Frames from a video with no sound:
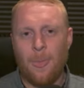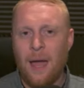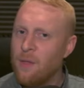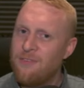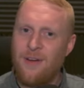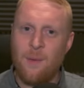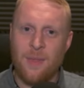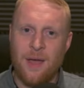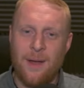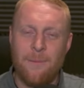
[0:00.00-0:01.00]
I only
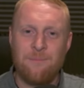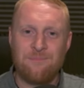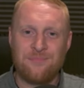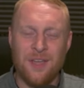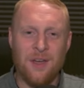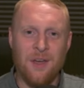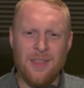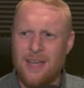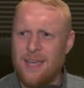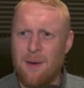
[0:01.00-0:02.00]
found that uh,
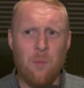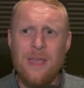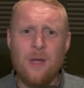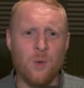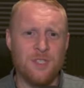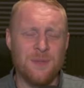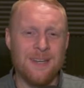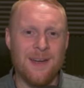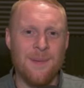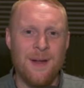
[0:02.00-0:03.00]
like a week or two
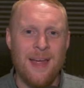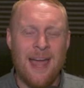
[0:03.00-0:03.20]
ago.